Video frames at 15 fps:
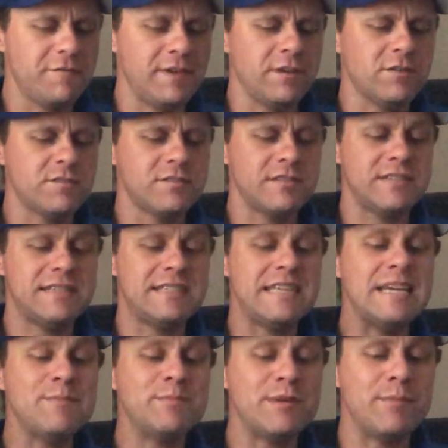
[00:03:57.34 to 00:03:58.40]
fears
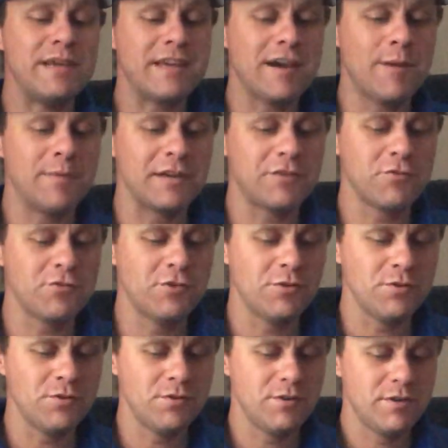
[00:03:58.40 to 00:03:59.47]
seemed to be coming true.